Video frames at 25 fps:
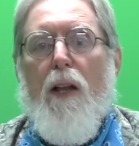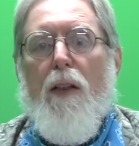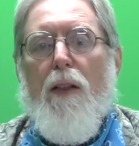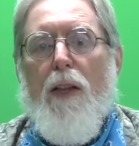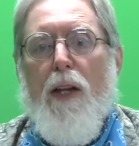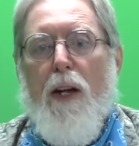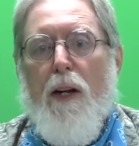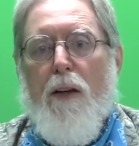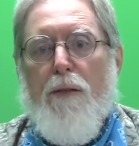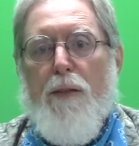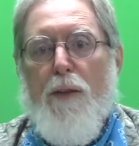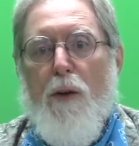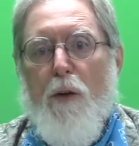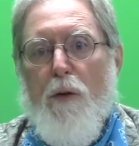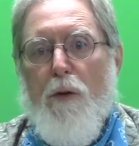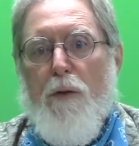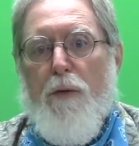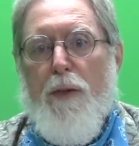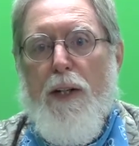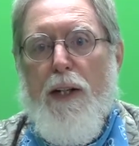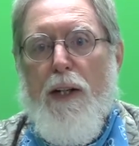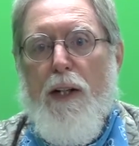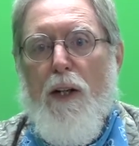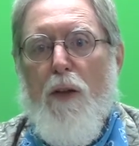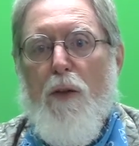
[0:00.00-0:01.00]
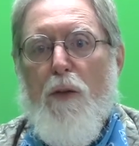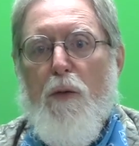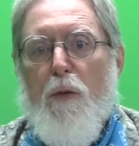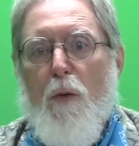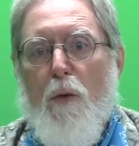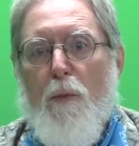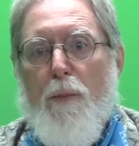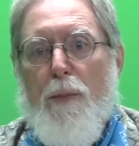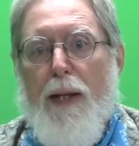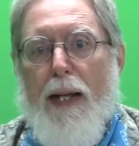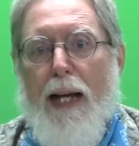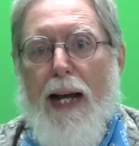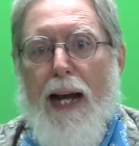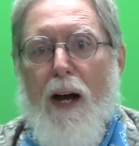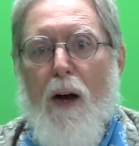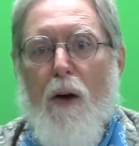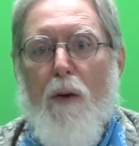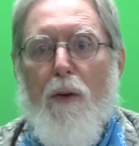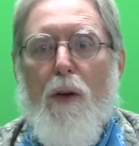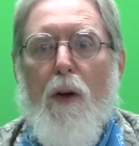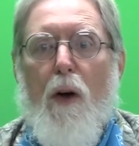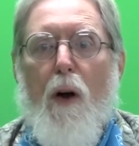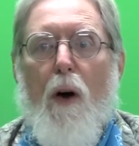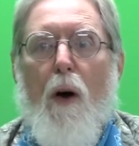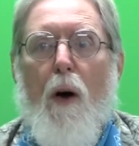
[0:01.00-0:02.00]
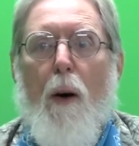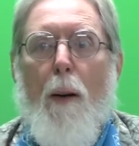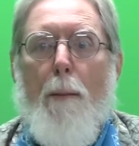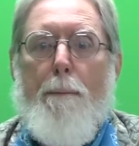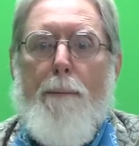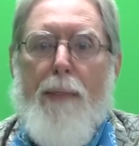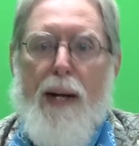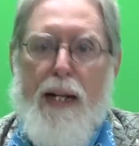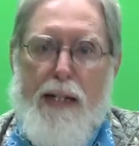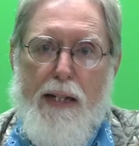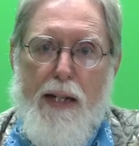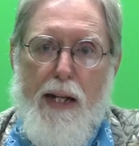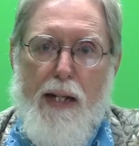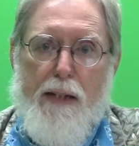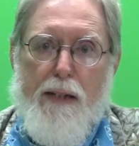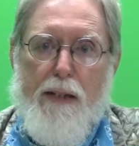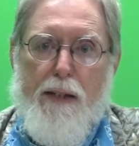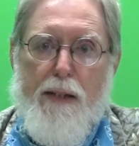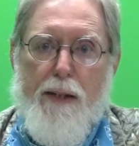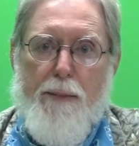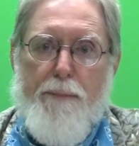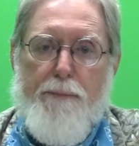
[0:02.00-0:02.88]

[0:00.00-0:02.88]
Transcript: those videos will be out on Mondays.